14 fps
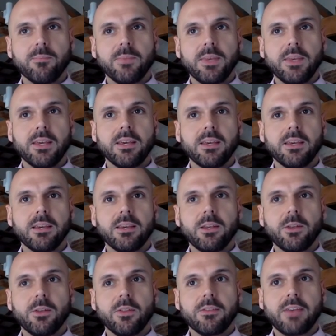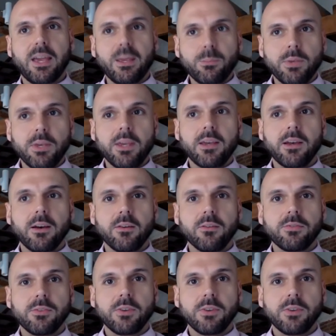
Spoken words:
the typing of